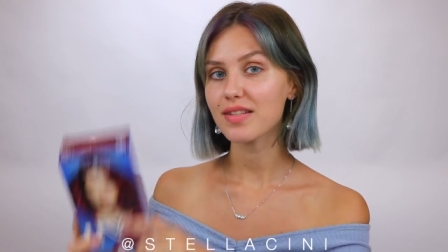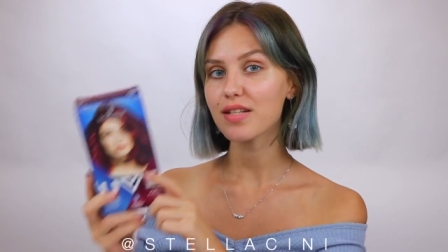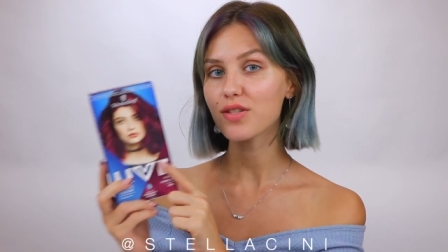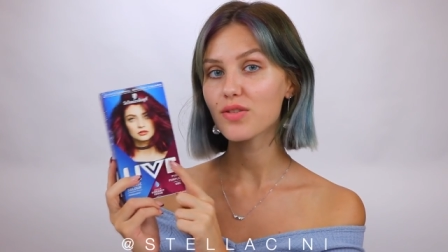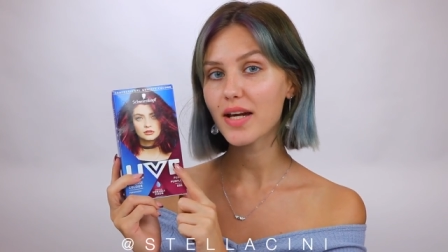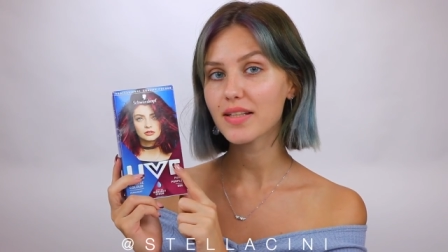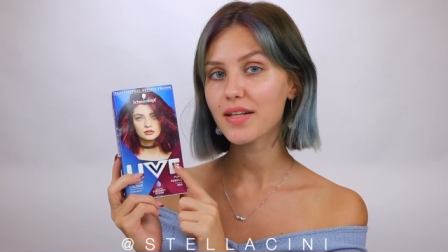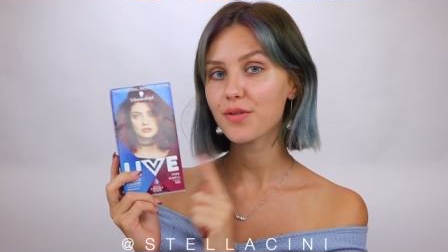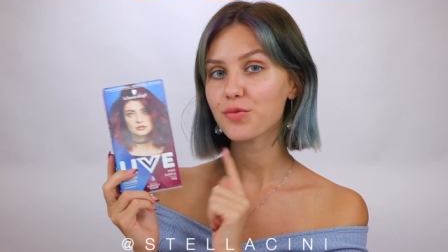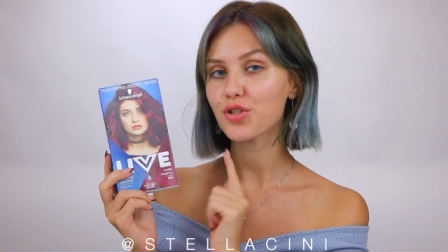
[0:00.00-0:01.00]
This right
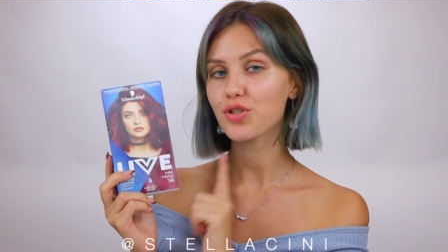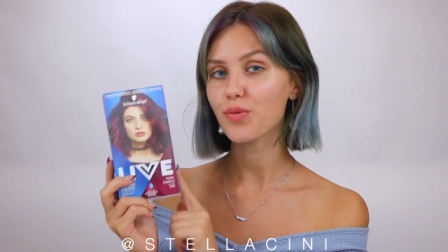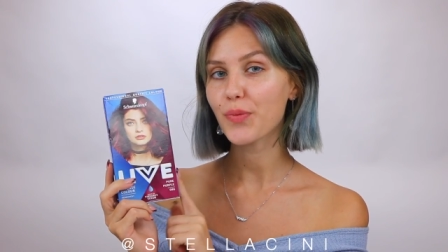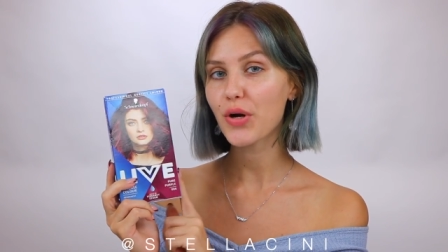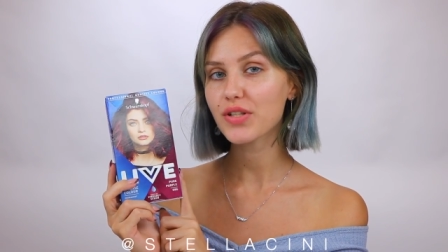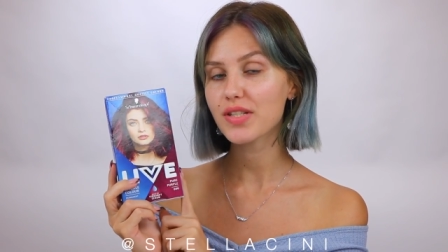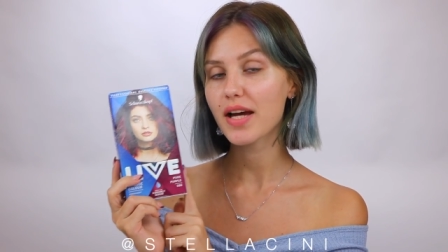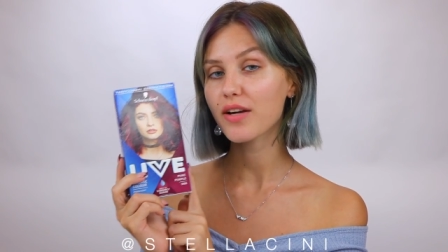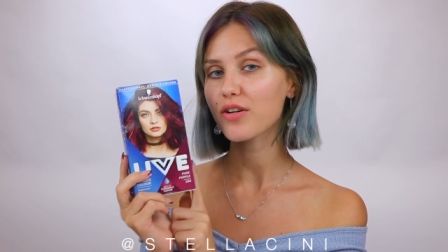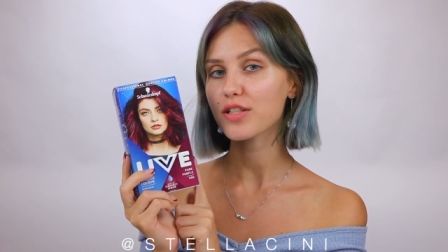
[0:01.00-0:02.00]
here, which is the box
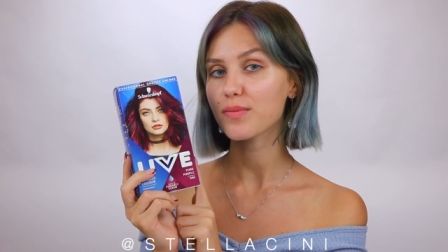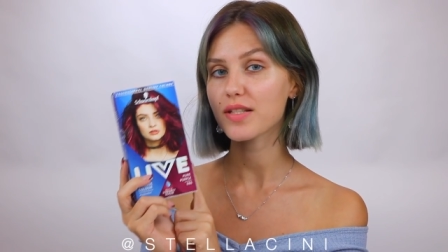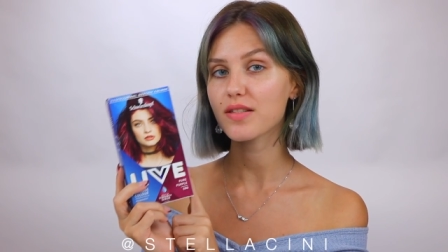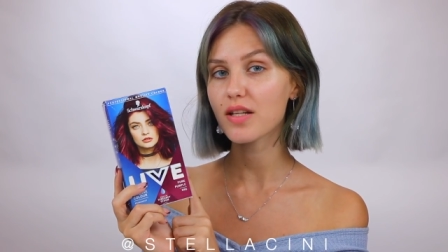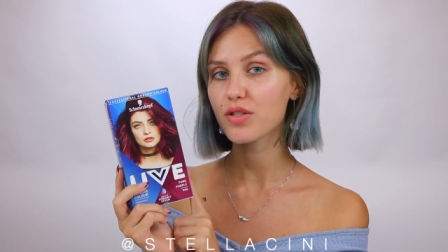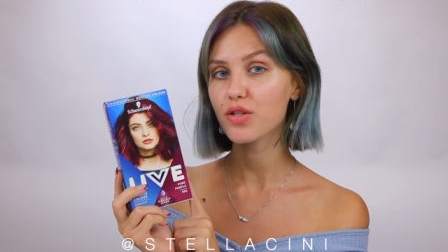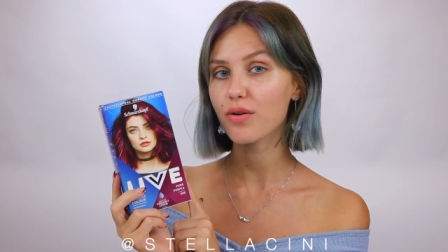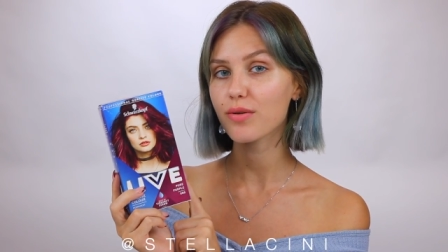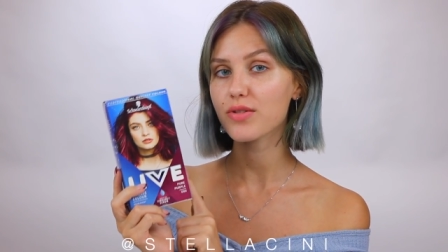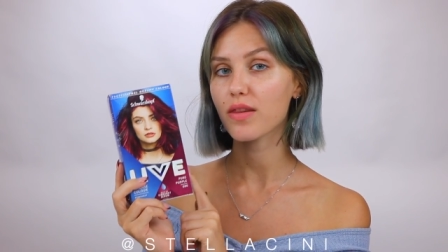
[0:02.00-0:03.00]
dye, cost me 6
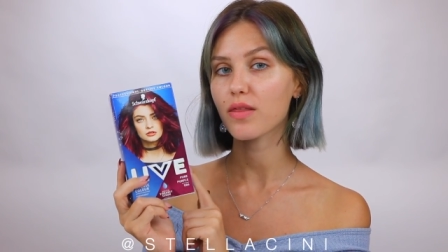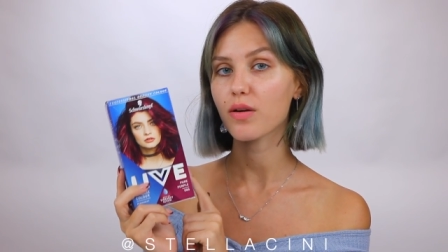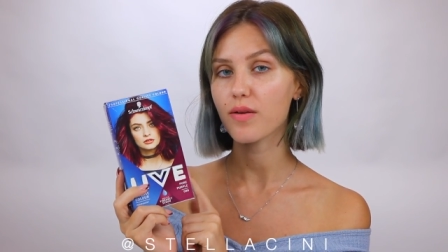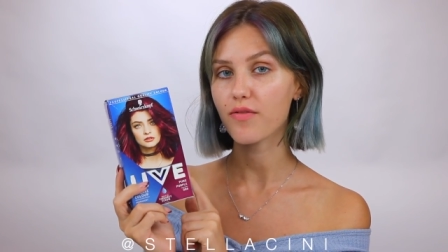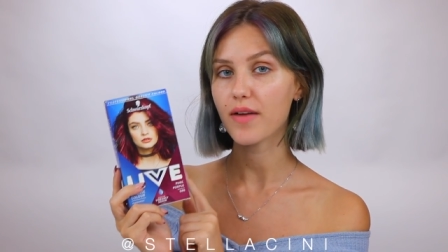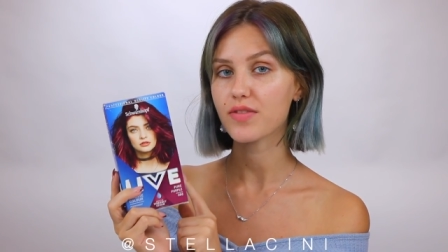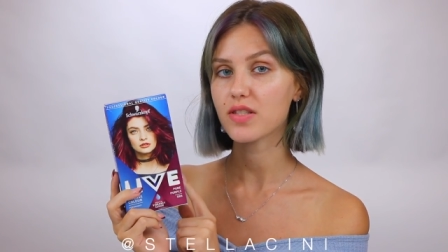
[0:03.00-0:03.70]
euros and 35